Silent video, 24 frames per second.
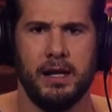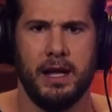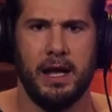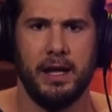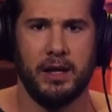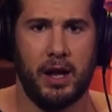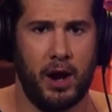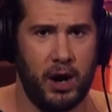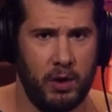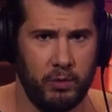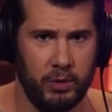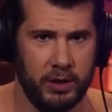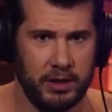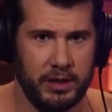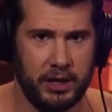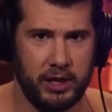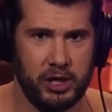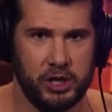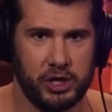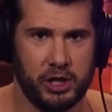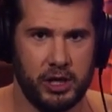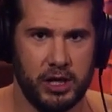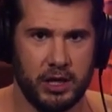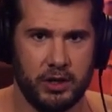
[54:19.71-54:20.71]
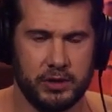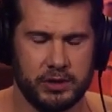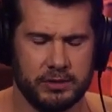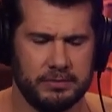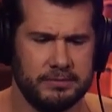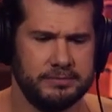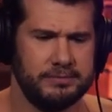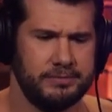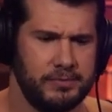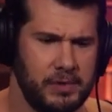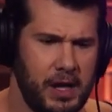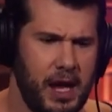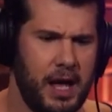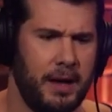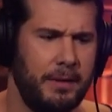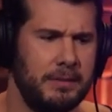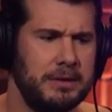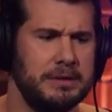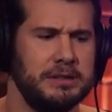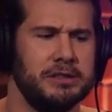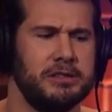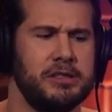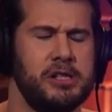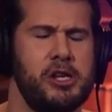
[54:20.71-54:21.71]
Really? Are you sure? He goes, yeah.
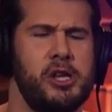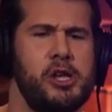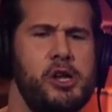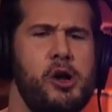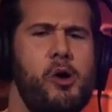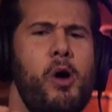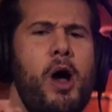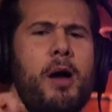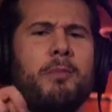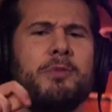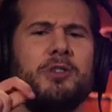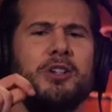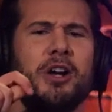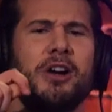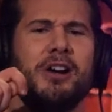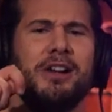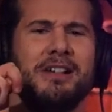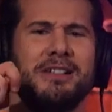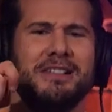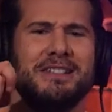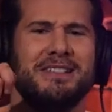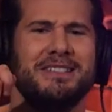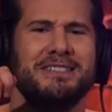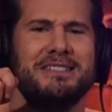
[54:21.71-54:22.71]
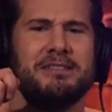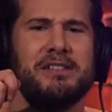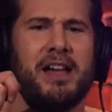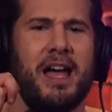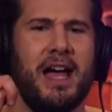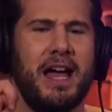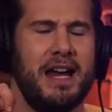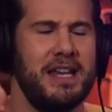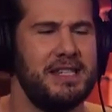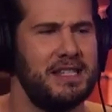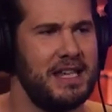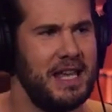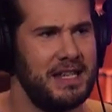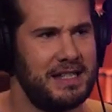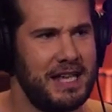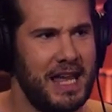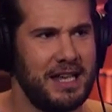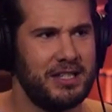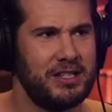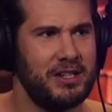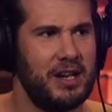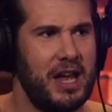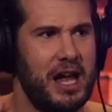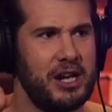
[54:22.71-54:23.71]
You know what? I'm sure. And he
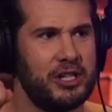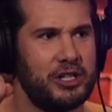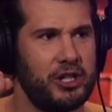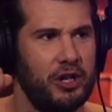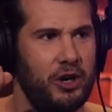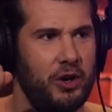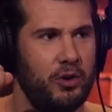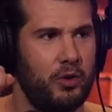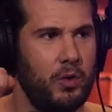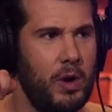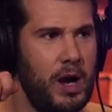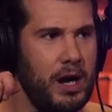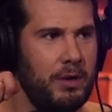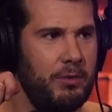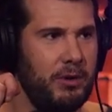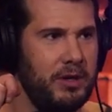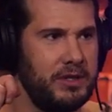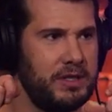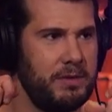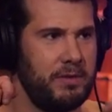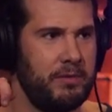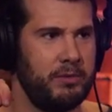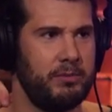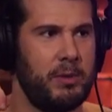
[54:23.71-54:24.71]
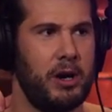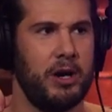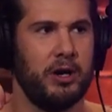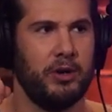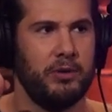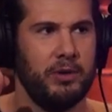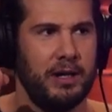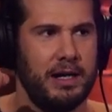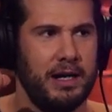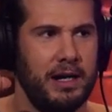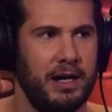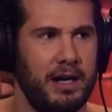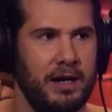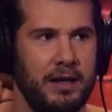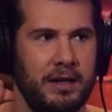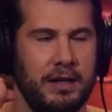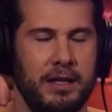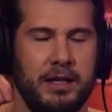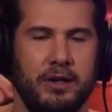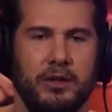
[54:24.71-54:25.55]
takes a nacho, guacamole, a sip of a margarita.